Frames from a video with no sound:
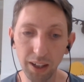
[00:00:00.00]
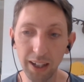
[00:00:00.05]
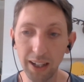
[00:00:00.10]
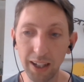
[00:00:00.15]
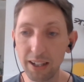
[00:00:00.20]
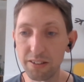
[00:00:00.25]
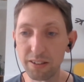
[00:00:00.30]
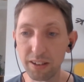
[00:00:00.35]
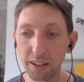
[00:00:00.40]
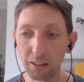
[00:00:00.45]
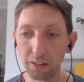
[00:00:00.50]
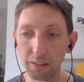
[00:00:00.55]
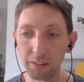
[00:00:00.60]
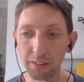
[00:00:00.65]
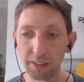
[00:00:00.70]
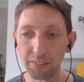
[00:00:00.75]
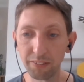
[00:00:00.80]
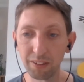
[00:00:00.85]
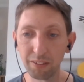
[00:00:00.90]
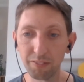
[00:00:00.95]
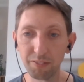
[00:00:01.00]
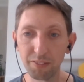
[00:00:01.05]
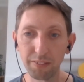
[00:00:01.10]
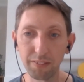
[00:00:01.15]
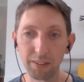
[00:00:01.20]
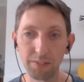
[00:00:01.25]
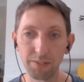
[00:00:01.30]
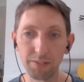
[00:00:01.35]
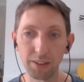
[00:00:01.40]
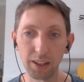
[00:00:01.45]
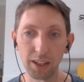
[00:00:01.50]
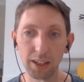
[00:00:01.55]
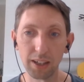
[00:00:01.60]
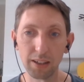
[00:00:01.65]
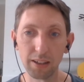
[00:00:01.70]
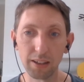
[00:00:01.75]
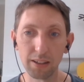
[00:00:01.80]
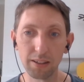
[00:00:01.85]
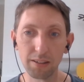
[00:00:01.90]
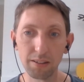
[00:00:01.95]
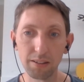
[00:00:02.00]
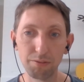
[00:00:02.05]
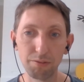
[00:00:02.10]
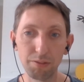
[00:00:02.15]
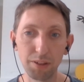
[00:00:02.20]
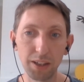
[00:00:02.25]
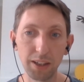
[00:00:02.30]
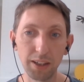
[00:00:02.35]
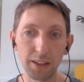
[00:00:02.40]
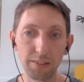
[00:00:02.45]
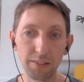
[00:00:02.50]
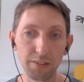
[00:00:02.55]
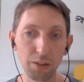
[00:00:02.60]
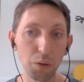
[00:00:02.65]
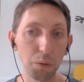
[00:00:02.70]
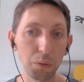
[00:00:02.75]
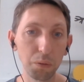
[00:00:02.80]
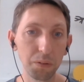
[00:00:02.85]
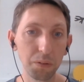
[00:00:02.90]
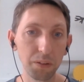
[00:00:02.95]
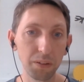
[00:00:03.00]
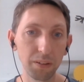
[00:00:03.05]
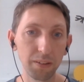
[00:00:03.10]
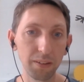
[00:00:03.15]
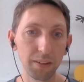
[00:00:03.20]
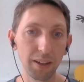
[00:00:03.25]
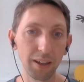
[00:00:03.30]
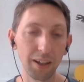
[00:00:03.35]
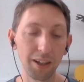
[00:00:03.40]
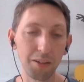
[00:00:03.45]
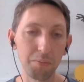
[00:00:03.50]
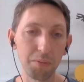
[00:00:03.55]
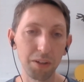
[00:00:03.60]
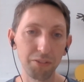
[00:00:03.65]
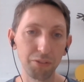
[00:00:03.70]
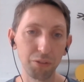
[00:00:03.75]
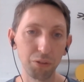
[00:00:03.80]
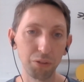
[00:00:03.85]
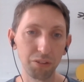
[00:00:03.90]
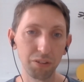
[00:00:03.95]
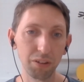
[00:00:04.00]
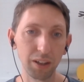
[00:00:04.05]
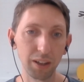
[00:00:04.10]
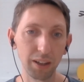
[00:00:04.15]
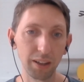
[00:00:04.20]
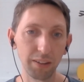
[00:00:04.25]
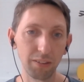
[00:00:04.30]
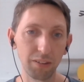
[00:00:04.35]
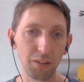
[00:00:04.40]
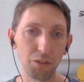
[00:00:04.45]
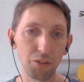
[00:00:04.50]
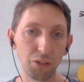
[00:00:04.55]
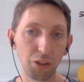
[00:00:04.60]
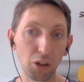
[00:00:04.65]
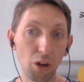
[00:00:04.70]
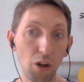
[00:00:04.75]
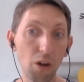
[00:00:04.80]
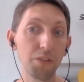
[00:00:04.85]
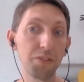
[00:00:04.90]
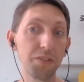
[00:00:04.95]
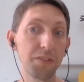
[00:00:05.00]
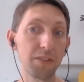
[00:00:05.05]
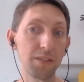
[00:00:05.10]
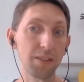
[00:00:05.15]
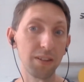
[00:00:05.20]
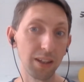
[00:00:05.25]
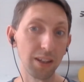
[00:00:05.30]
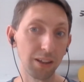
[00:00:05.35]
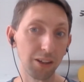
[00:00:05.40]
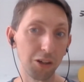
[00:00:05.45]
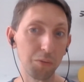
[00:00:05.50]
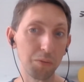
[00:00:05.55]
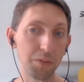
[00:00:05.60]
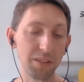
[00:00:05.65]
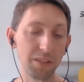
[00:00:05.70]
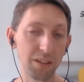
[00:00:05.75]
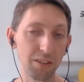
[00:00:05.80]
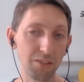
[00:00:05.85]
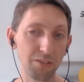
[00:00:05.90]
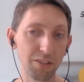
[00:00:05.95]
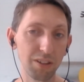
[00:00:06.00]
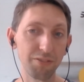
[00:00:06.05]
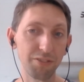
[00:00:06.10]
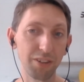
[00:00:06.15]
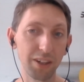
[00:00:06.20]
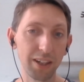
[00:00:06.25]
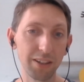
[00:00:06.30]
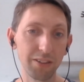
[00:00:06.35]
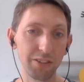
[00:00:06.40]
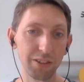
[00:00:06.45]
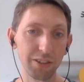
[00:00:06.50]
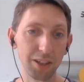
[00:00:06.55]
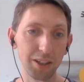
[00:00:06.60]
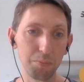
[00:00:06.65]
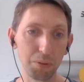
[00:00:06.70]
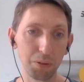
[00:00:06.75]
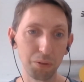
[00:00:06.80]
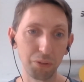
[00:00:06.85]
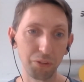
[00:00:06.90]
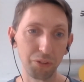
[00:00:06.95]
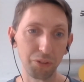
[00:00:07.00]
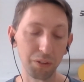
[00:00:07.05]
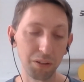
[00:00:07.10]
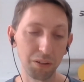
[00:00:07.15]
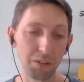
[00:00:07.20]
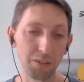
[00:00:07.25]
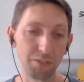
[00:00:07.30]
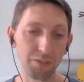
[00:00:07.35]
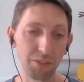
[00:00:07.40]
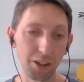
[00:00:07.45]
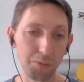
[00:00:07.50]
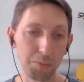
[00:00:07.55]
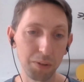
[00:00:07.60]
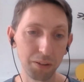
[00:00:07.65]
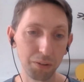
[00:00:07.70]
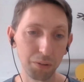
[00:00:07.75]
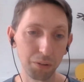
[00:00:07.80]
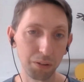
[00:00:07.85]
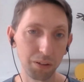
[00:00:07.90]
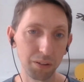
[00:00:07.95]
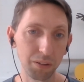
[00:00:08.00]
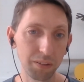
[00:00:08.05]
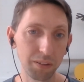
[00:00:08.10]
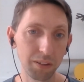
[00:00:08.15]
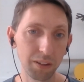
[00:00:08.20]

And actually, a lot of that stuff doesn't even get resold. Unfortunately, there's a huge cost to the e-commerce industry financially, but also huge environmental costs.